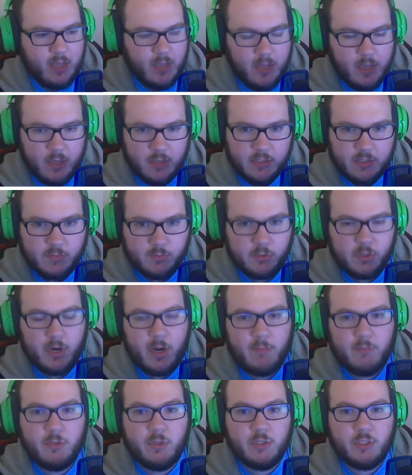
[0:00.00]

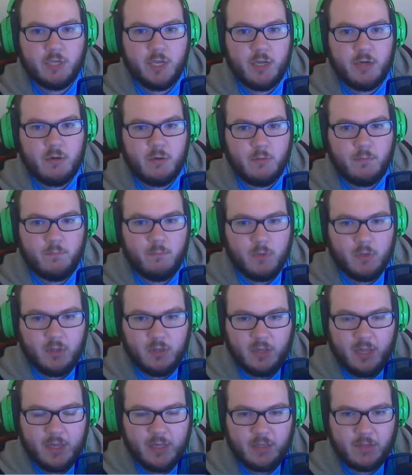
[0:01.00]
Subscribe to the channel,
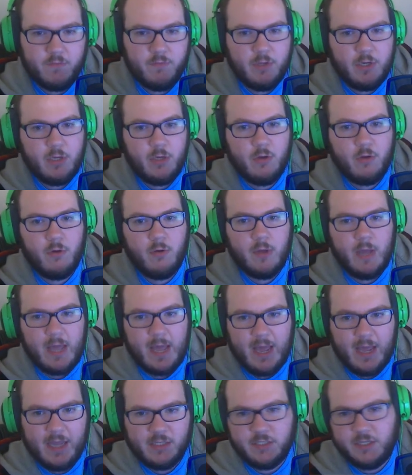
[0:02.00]
like the video,
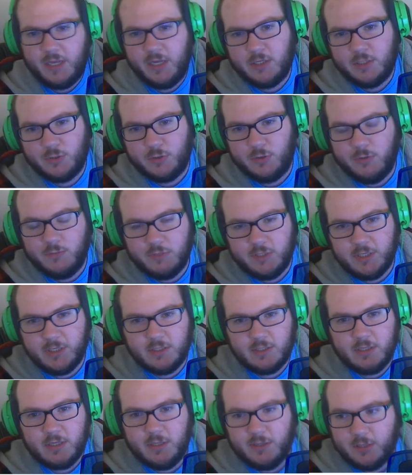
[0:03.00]
hashtag Scream
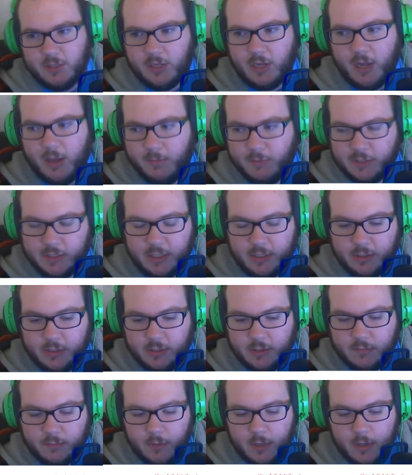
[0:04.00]
six in the comment
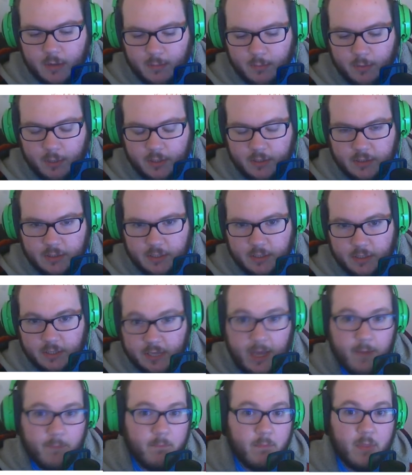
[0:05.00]
section. But uh,
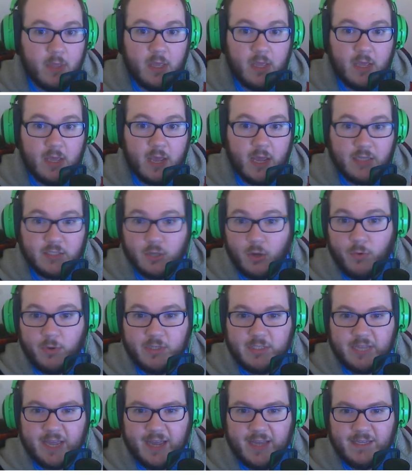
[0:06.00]
yeah, as
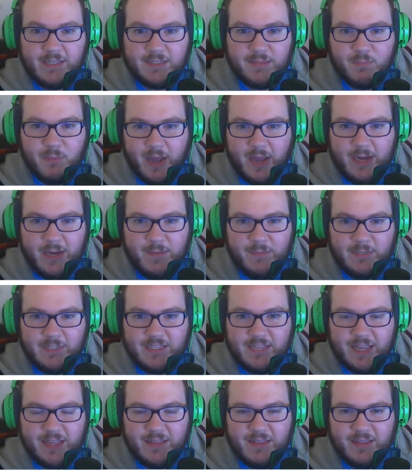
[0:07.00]
always, guys, my name is
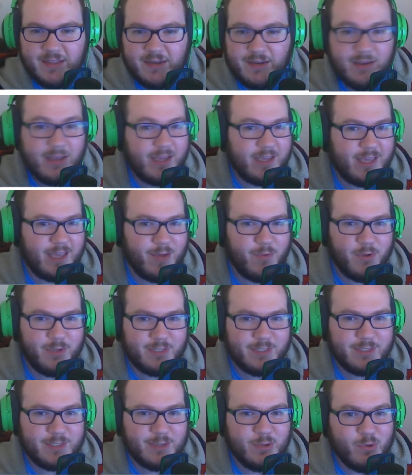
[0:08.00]
Nathan. I can't wait
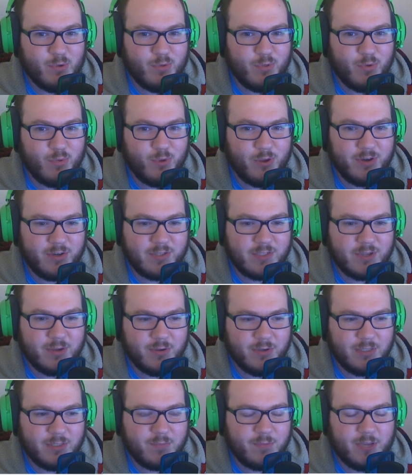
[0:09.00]
to see who the winner is
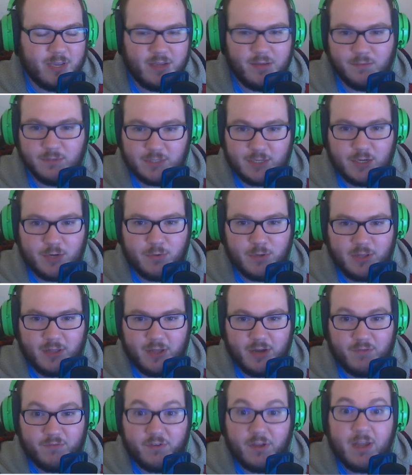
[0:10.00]
going to be. It's going to be a
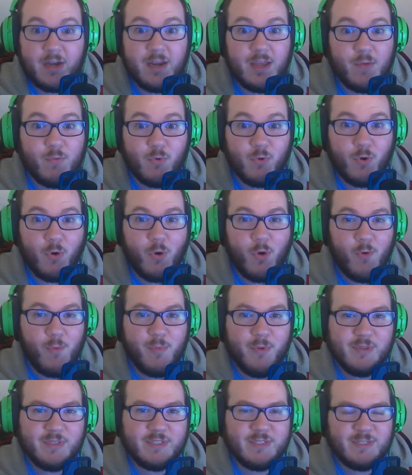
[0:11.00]
lot of fun, and we're
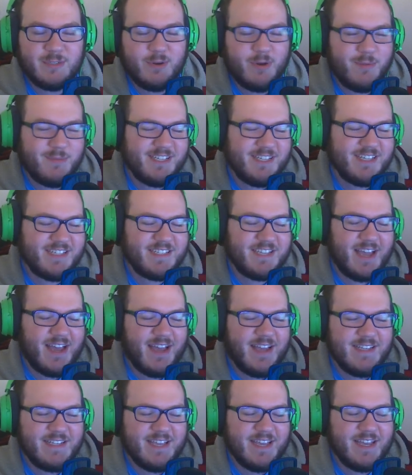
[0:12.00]
almost Scream six,
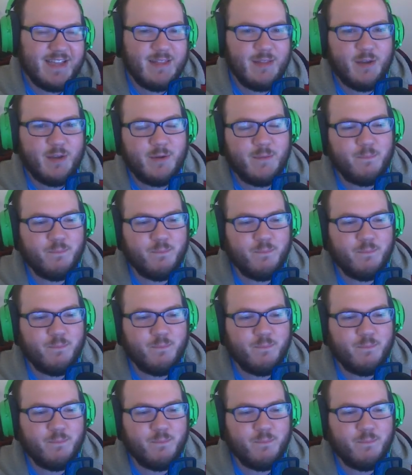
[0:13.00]
guys. Hang in there.